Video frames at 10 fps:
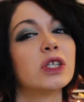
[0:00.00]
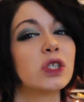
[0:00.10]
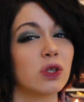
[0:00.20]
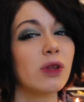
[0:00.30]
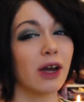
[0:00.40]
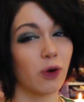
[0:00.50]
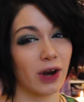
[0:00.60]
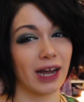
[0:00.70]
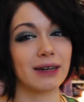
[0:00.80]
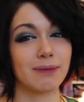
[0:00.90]
So they're
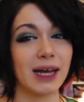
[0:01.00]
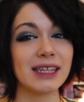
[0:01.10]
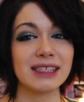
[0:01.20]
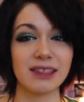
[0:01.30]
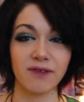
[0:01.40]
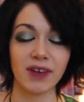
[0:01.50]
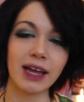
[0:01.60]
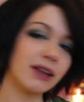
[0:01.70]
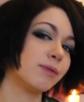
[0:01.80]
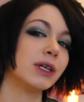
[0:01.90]
quite massive,
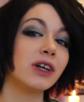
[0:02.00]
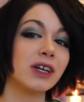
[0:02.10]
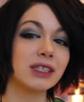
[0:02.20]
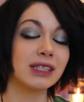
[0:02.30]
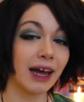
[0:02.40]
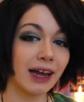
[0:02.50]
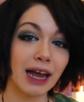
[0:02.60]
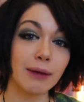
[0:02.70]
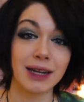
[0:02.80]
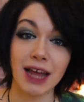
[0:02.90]
and because I
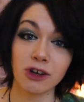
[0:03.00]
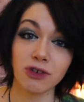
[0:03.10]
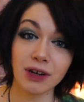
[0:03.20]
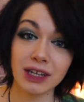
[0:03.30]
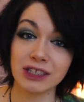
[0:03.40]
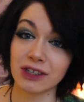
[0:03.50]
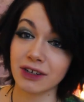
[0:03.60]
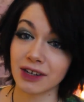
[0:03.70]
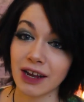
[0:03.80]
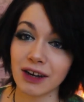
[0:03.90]
am a naturally
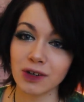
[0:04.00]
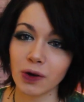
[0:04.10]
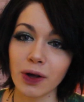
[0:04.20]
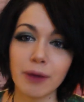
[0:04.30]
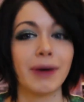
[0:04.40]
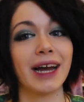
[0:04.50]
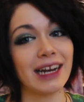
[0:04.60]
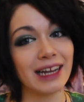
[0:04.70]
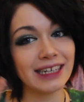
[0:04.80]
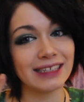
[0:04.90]
dark-haired girl,
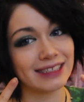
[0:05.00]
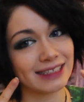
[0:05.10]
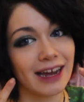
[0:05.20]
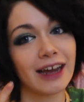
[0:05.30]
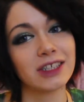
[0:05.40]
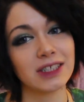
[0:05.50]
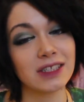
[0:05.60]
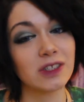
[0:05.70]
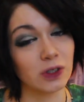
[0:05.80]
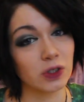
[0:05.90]
my lady stash
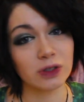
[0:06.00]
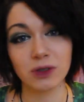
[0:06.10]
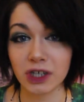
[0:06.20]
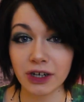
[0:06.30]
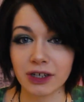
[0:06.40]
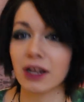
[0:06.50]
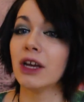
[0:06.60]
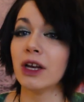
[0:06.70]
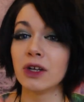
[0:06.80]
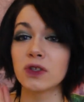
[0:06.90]
is also dark.
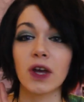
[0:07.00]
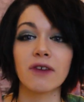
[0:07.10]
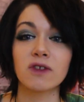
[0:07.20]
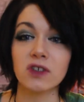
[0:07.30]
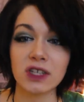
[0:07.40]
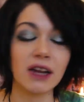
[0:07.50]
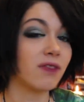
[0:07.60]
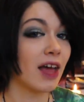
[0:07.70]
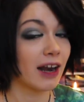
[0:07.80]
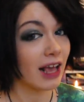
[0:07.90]
So I have to
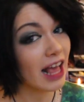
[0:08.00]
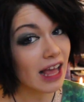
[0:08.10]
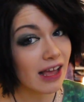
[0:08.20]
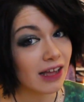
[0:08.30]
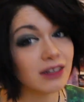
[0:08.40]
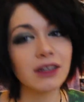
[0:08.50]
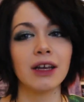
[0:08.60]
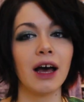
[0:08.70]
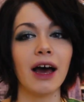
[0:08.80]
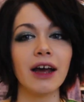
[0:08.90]
shave that, and
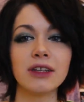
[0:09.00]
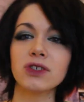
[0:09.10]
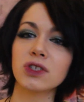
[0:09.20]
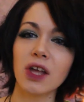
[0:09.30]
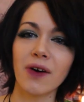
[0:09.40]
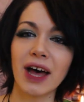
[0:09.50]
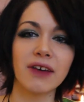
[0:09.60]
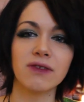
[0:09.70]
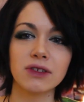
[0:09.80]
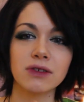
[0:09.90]
I also
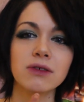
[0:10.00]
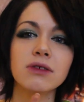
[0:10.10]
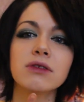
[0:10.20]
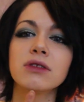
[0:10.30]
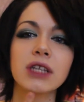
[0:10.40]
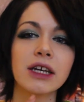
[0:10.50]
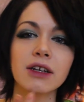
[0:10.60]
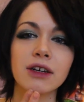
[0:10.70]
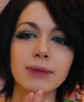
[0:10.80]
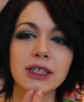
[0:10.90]
have to take
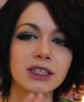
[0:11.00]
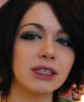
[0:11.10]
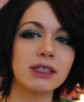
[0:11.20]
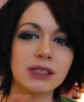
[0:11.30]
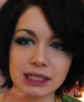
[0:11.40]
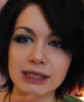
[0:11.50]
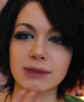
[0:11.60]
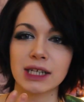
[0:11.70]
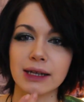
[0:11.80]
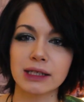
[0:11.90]
care of my chin
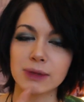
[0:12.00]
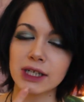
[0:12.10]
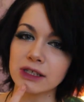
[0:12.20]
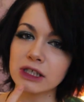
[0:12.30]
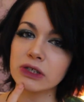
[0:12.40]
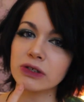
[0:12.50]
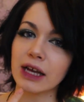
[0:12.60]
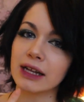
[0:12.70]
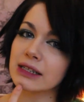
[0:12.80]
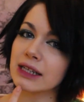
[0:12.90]
sometimes, because I do
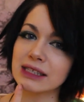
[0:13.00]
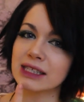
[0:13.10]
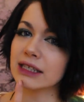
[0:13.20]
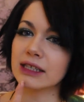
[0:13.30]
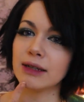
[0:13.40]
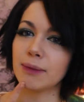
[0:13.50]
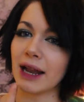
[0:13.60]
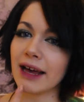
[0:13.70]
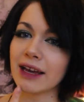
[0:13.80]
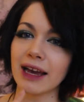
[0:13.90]
get the single
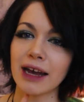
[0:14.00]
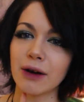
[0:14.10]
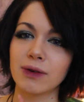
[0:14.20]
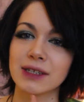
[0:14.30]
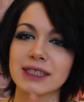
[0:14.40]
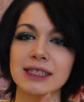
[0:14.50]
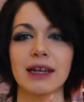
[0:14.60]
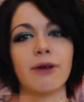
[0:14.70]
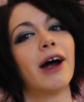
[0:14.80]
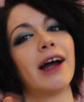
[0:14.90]
black hair once
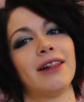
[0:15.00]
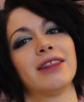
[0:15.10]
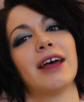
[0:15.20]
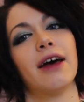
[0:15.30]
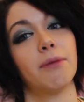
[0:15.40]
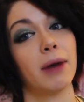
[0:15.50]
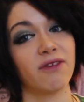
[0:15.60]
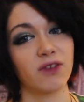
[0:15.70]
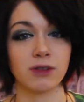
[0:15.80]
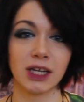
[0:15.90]
in a while that my
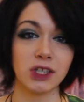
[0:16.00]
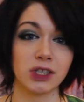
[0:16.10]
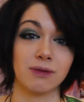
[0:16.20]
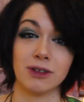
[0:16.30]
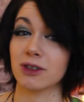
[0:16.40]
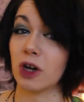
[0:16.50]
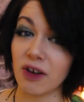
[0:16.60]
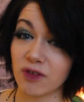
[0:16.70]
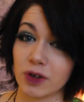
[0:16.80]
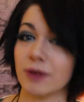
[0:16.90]
foundation won't
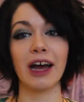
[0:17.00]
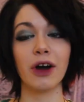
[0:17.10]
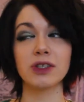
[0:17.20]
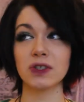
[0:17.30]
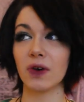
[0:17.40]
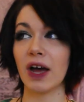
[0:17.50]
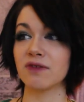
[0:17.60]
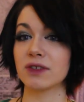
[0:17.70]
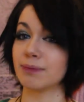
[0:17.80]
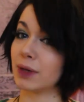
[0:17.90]
cover. I also have
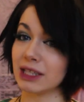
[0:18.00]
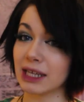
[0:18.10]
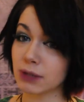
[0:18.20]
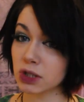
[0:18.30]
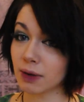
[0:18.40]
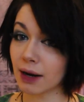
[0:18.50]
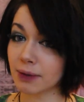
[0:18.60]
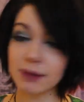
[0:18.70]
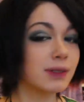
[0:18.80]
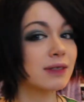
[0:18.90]
some body image
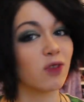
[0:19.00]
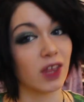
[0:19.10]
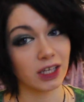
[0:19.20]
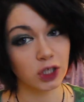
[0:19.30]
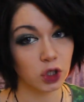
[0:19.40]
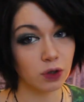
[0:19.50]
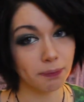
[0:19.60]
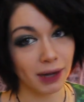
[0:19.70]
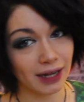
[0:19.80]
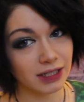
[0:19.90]
problems, thank you
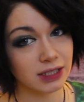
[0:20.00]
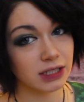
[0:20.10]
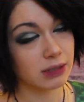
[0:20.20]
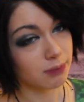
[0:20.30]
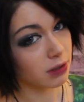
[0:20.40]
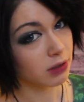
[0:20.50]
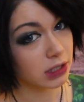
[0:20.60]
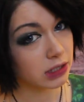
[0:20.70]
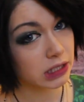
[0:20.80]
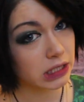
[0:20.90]
past
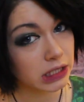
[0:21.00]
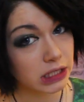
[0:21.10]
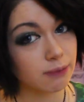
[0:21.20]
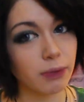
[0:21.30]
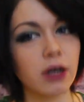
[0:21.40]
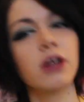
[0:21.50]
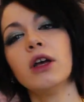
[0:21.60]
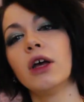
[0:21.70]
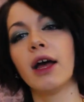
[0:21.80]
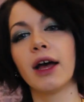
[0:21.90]
experiences, but
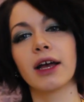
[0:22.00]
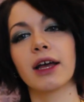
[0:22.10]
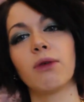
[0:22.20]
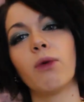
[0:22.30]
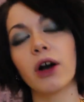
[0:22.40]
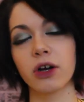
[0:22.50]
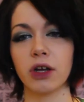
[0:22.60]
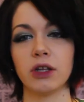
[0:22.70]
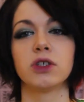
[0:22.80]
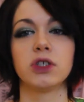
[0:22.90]
again, what
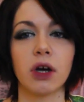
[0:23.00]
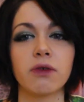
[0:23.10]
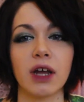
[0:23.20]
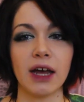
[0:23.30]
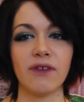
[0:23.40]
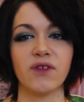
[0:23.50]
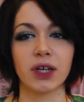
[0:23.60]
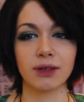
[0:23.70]
girl don't have?